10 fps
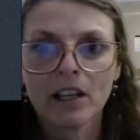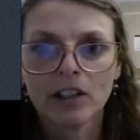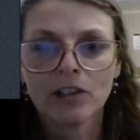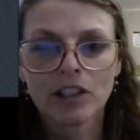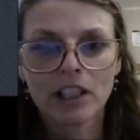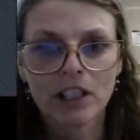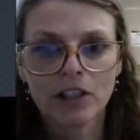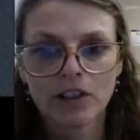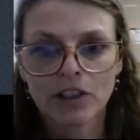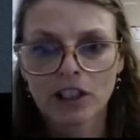Usually the
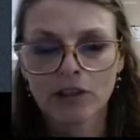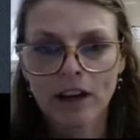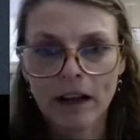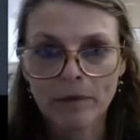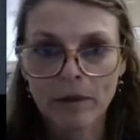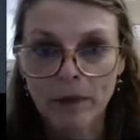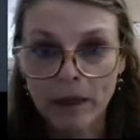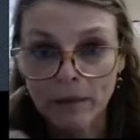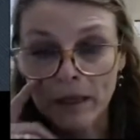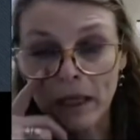nurses grab the
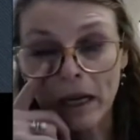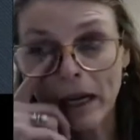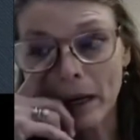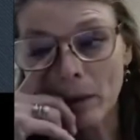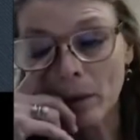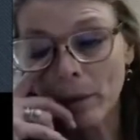baby and kind of